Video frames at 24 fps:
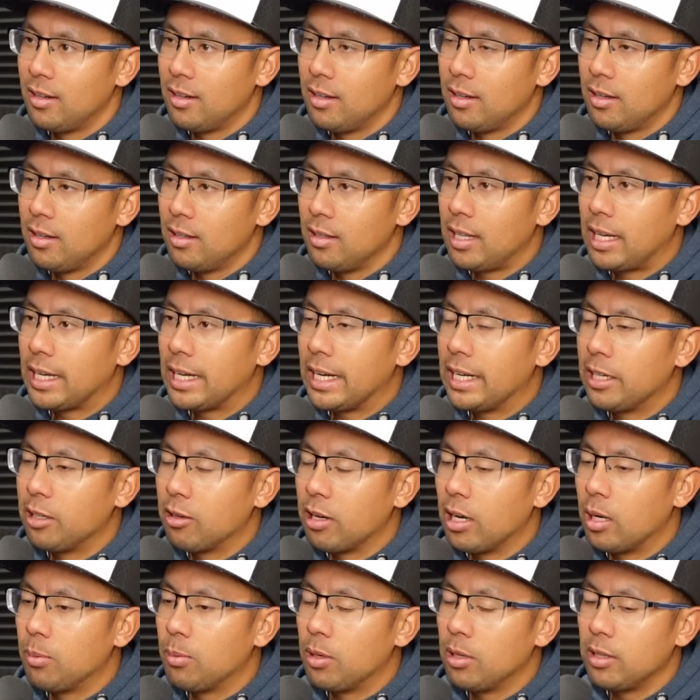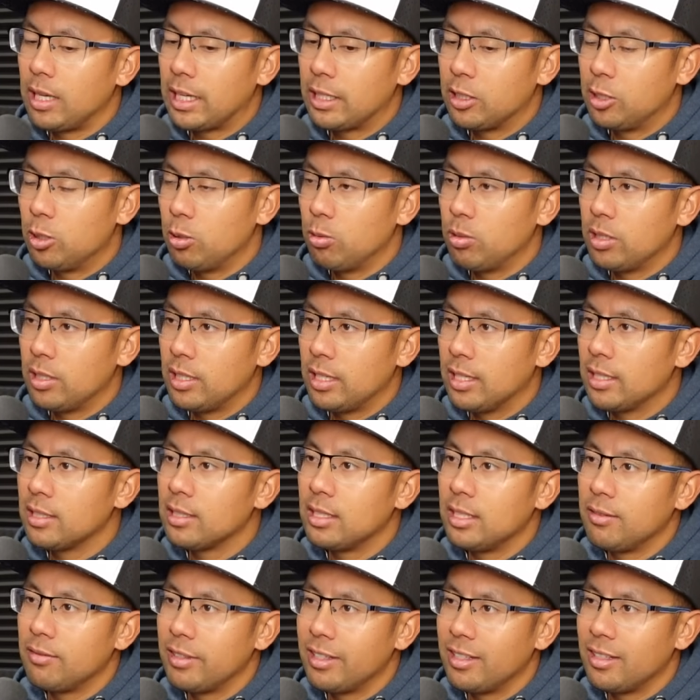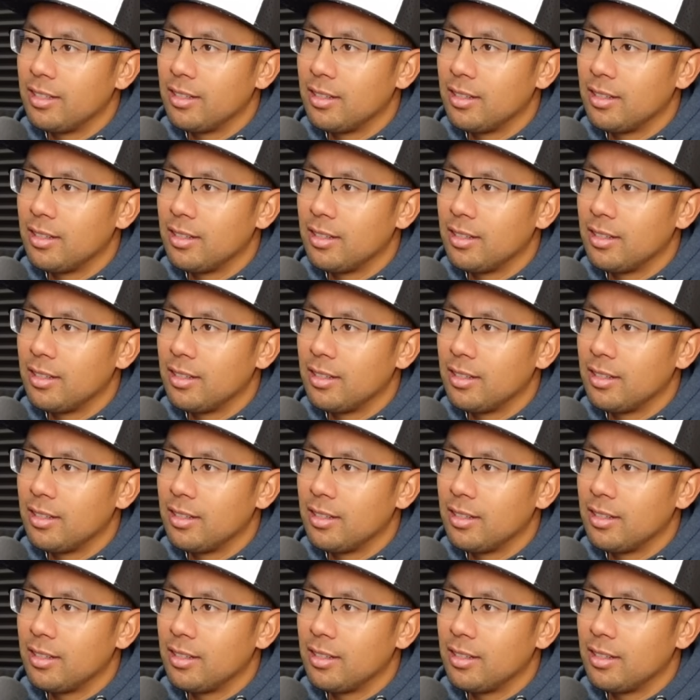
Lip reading: So like in your elbow, like doing this even?